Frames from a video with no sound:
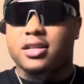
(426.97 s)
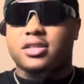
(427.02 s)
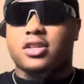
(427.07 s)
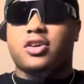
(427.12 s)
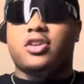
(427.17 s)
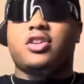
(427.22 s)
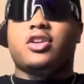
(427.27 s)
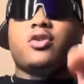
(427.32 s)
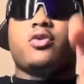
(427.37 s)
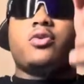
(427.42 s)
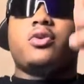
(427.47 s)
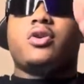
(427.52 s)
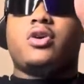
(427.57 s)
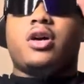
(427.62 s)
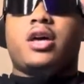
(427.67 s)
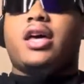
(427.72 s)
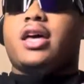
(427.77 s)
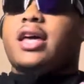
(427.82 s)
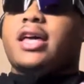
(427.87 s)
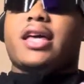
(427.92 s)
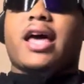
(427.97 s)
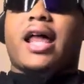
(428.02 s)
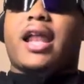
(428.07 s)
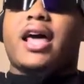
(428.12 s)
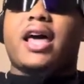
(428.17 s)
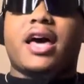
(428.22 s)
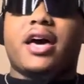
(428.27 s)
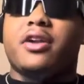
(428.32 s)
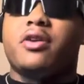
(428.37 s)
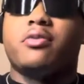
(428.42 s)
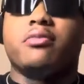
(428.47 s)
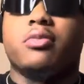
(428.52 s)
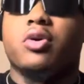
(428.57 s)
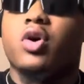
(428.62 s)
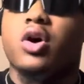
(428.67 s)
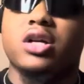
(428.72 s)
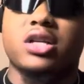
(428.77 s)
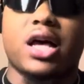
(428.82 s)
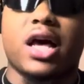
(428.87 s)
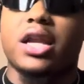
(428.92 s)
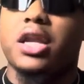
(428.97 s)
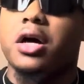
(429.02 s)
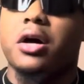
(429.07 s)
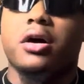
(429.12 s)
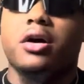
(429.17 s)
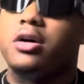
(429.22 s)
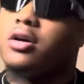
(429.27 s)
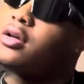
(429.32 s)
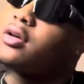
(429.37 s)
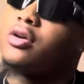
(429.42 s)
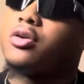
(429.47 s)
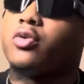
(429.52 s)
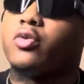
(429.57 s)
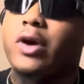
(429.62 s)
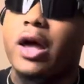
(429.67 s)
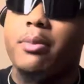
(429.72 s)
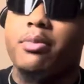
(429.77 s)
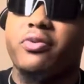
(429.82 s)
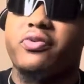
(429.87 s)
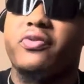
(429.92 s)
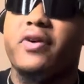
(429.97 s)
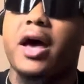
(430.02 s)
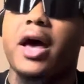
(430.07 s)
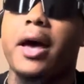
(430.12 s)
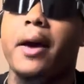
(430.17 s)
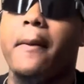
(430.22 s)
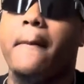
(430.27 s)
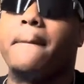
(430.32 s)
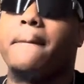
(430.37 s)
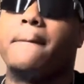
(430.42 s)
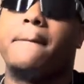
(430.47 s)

So you know, gotta have them boys out there rapid fire,